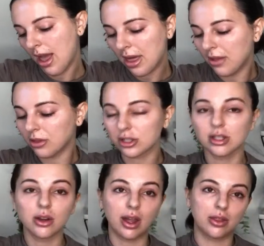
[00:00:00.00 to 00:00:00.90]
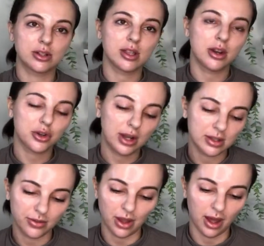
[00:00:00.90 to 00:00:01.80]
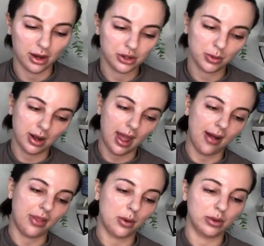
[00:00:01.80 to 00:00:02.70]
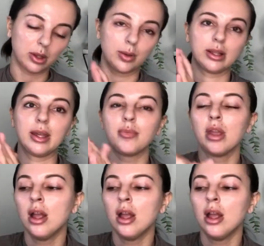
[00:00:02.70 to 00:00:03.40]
and there's, okay, there's a lot of trains of thought. I do want to add that really quickly.